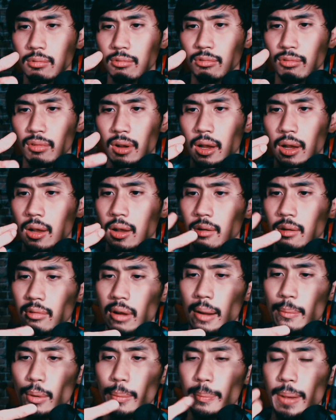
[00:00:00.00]

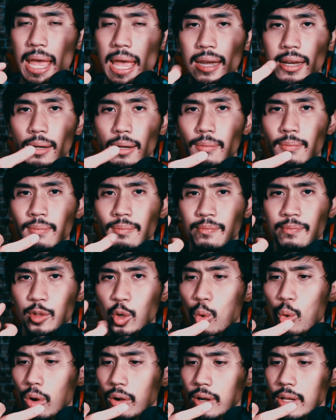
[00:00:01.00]
rubber banded,
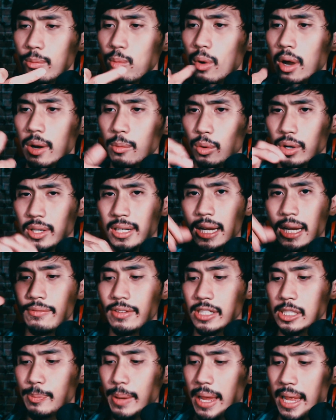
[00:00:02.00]
corded one where it kind of
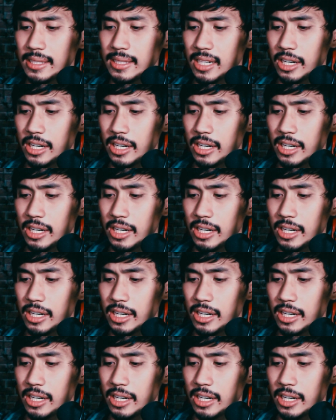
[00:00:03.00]
expands.